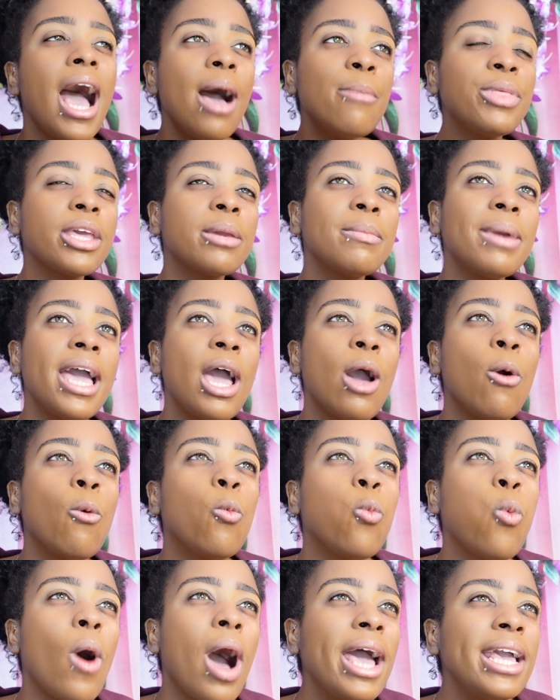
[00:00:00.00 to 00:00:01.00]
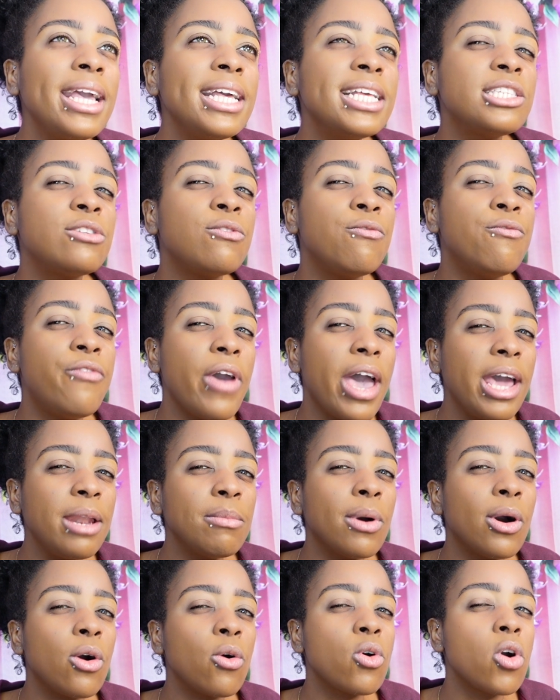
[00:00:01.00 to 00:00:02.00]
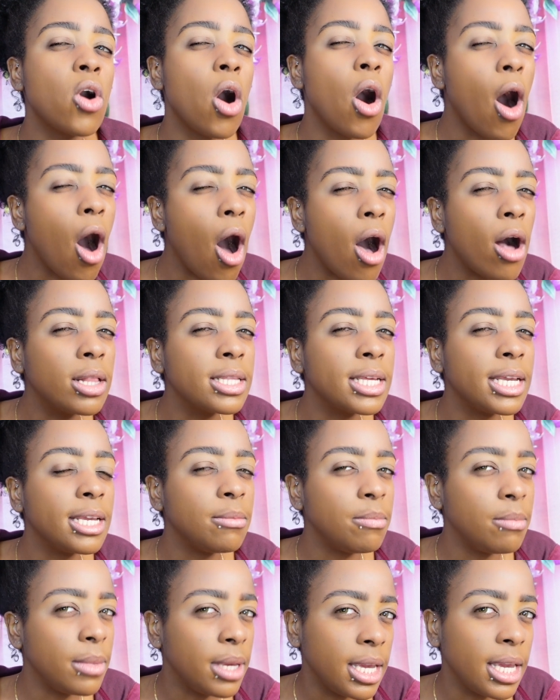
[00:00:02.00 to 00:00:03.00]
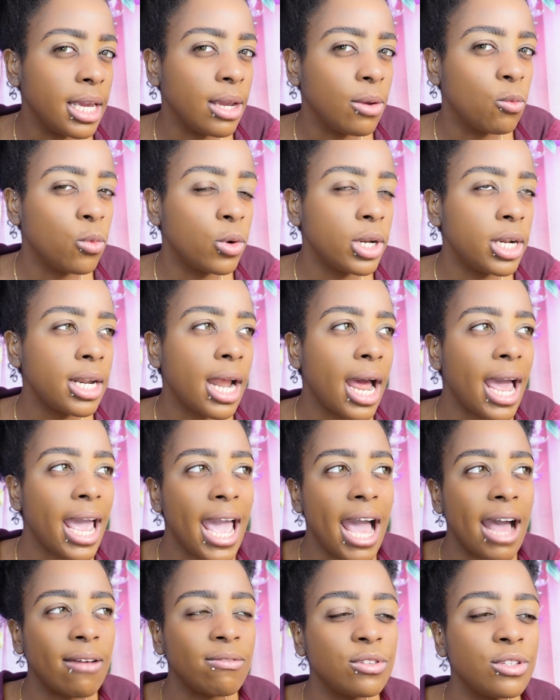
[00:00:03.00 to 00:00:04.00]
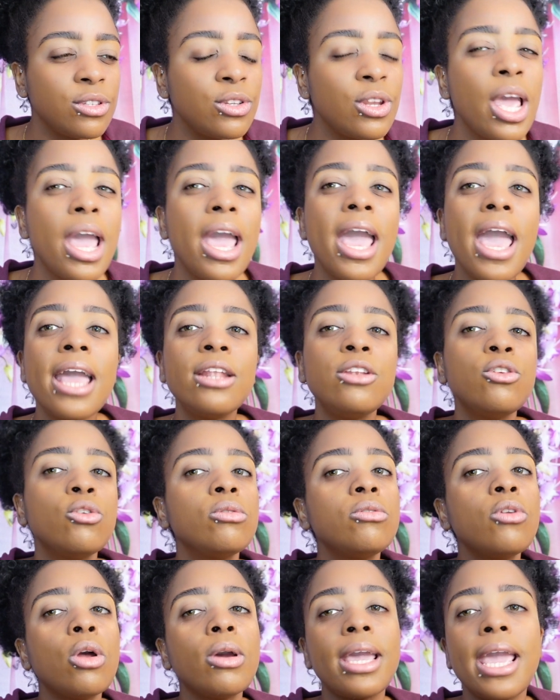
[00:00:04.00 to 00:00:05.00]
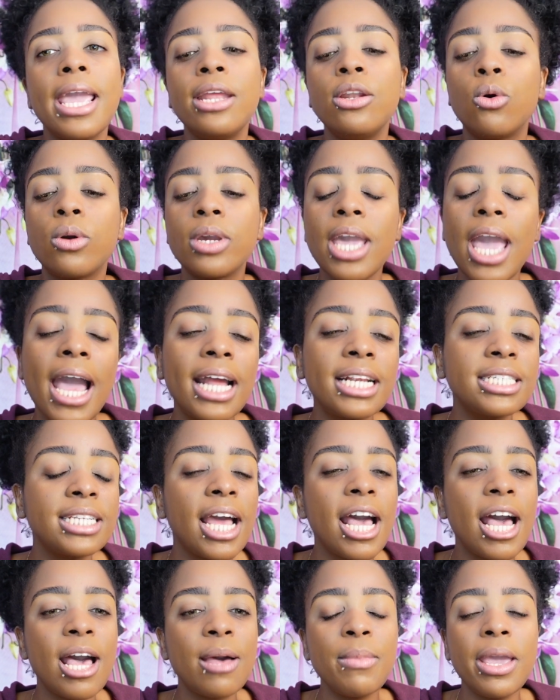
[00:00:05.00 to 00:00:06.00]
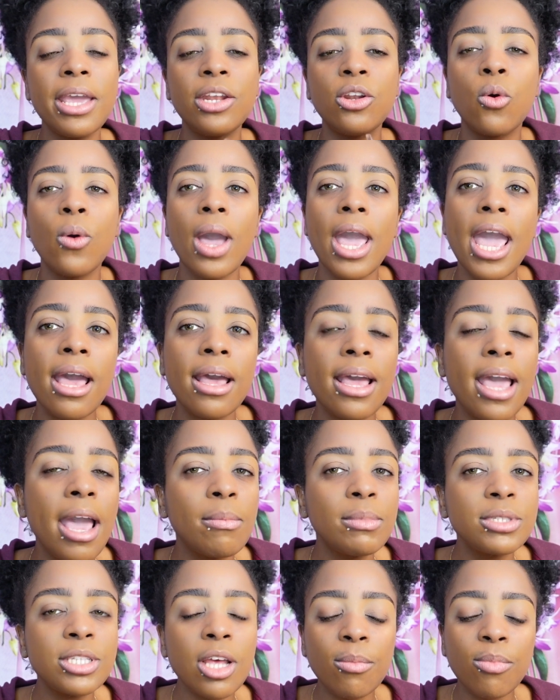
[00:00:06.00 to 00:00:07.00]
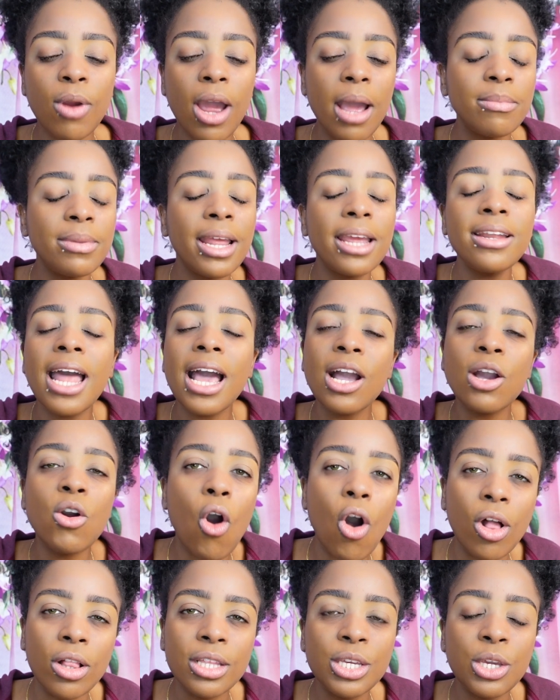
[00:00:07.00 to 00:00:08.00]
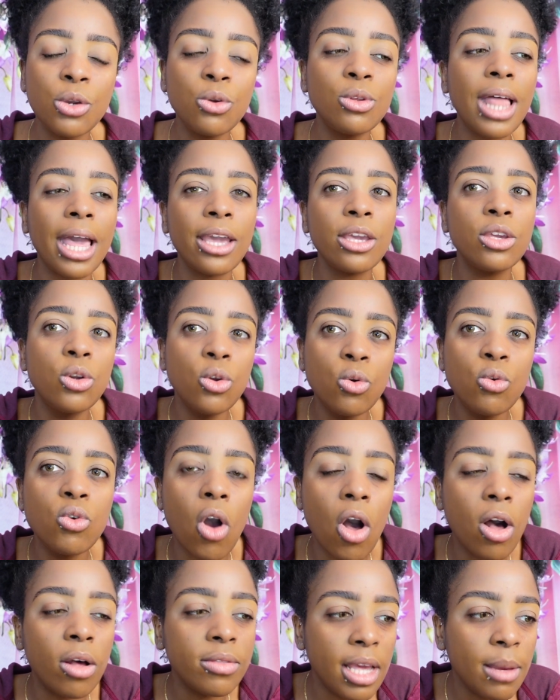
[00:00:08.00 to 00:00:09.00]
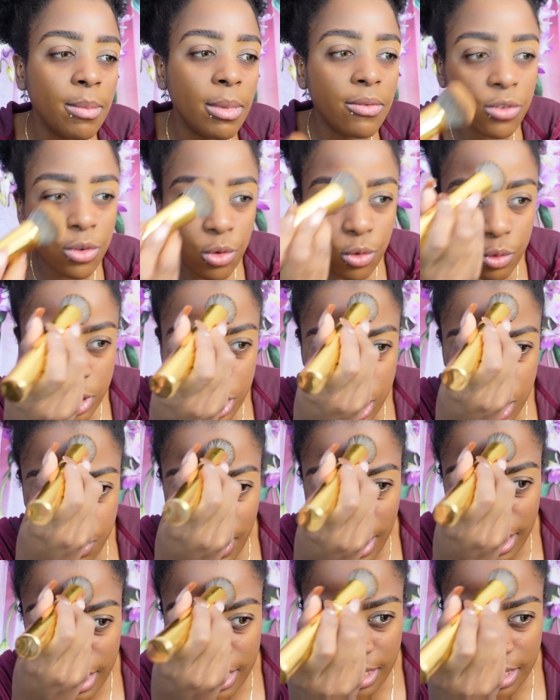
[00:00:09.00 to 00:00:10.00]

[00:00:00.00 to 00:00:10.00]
thinking in my head, why is Venmo calling me? Wouldn't I have, ain't no Cash App, ain't no Amazon Prime. They're not calling you. Like, you call them if you suspect